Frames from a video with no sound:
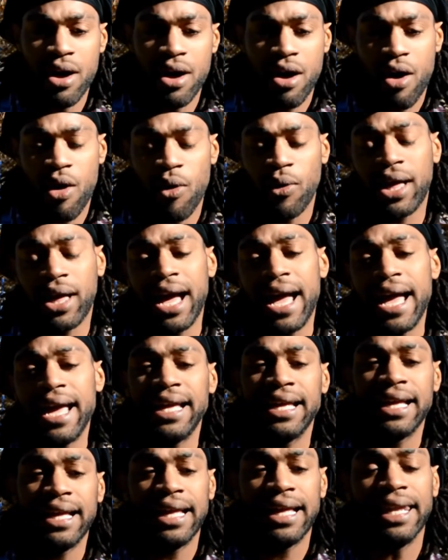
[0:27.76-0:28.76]
okay
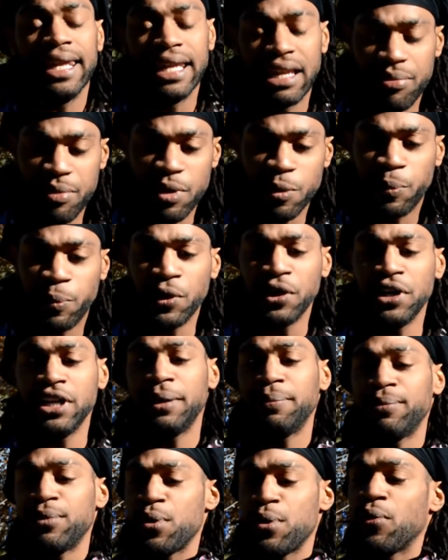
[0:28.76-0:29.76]
let me pull
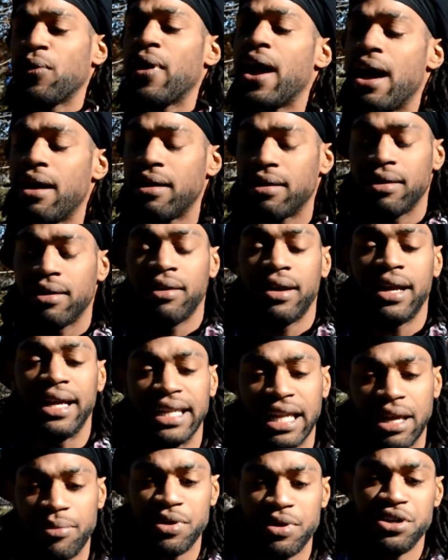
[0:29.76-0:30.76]
up the router and
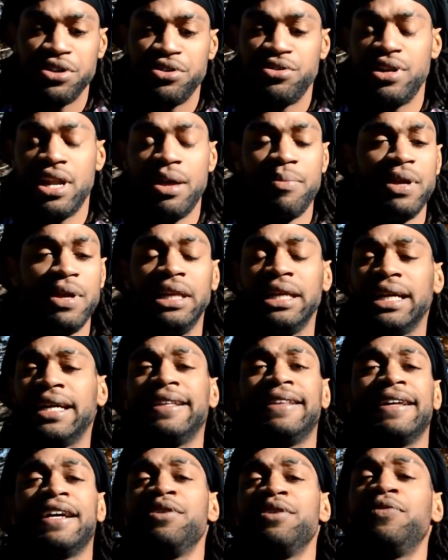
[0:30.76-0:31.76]
let me let me look
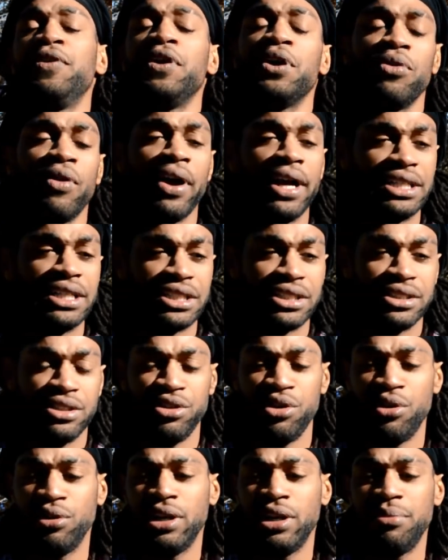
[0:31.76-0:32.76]
at the configurations
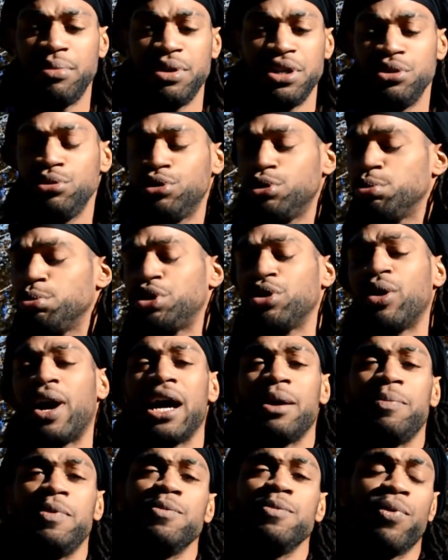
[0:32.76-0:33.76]
you know let me do some show
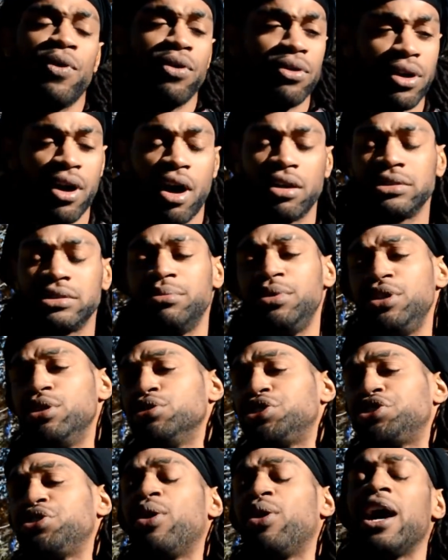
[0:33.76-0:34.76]
ip protocols let me do
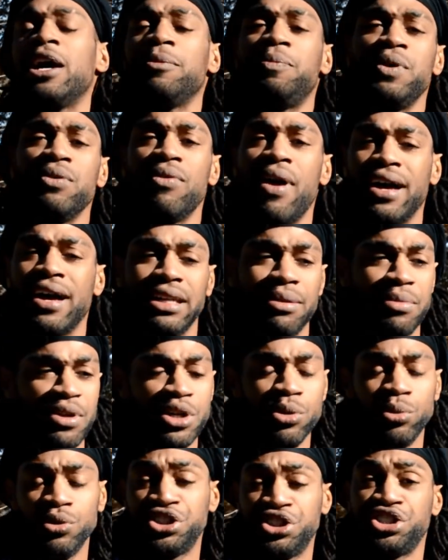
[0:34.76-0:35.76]
a show ip route let me
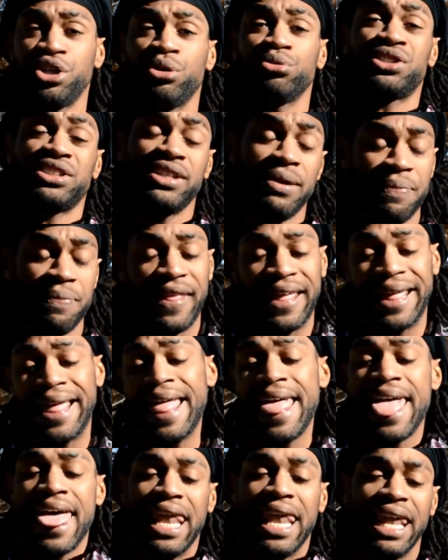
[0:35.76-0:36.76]
do a show something
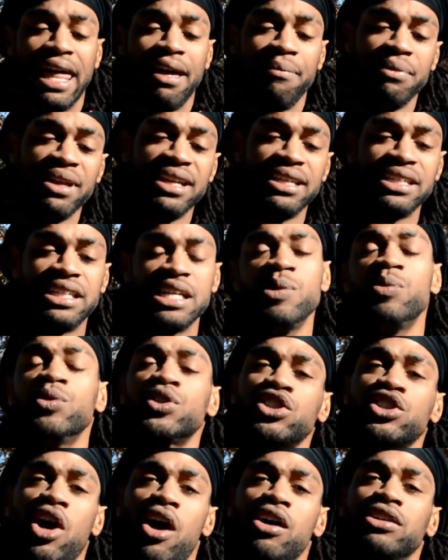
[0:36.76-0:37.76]
let me see
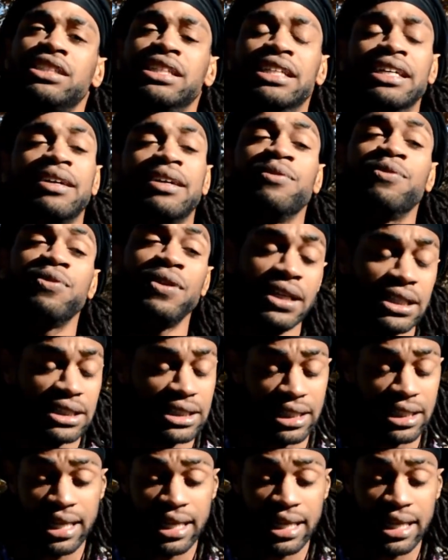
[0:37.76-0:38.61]
what's causing the confliction